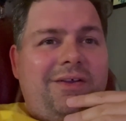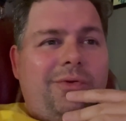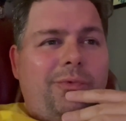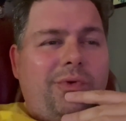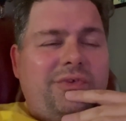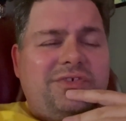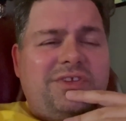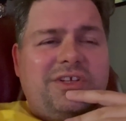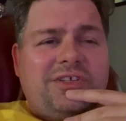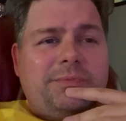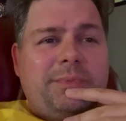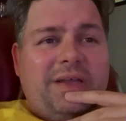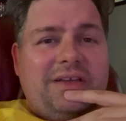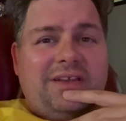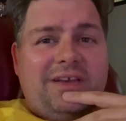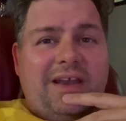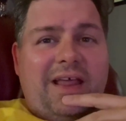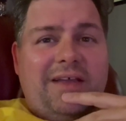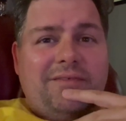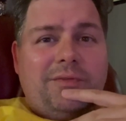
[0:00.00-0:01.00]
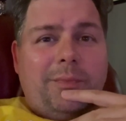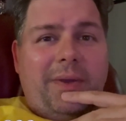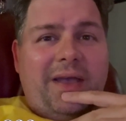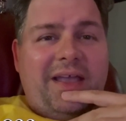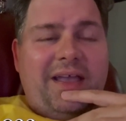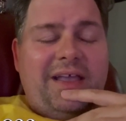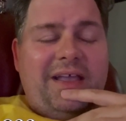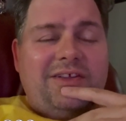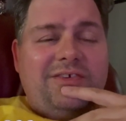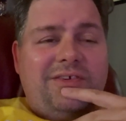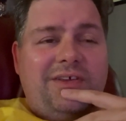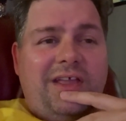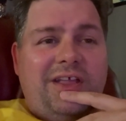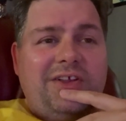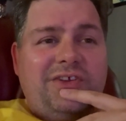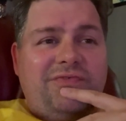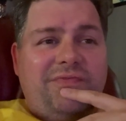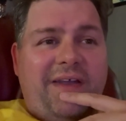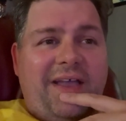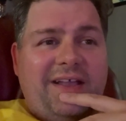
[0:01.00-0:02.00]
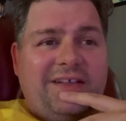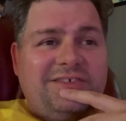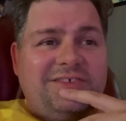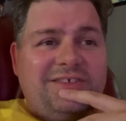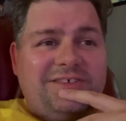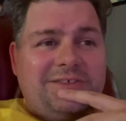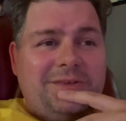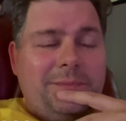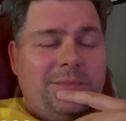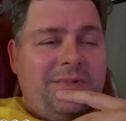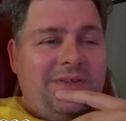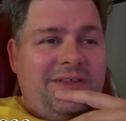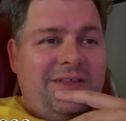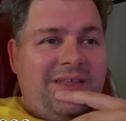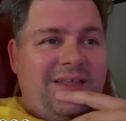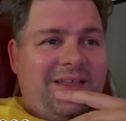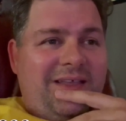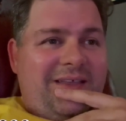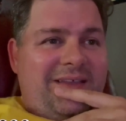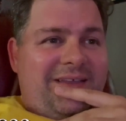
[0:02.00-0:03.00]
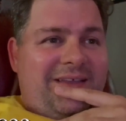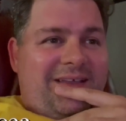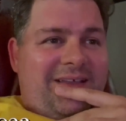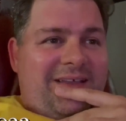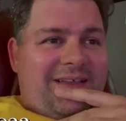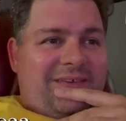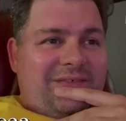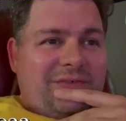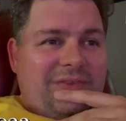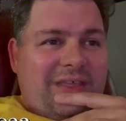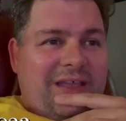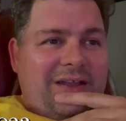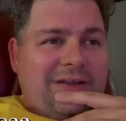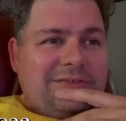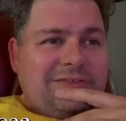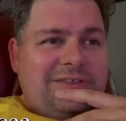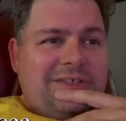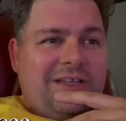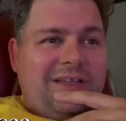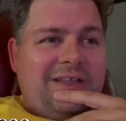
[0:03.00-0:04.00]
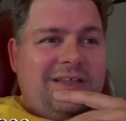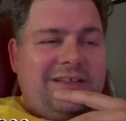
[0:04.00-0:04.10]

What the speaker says: Wasn't expecting to have to buy a HVAC system for the house.